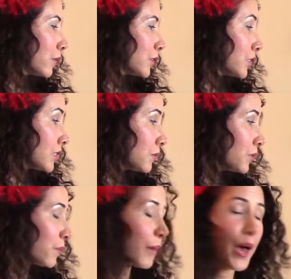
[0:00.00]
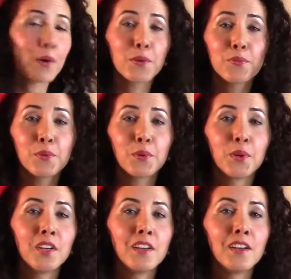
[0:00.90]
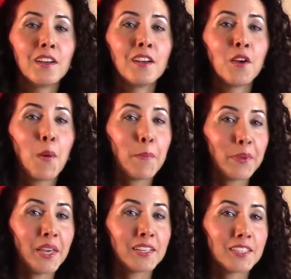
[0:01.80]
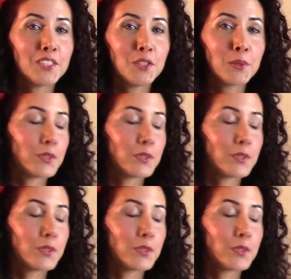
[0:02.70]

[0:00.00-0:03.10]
And she's a really powerful plant too.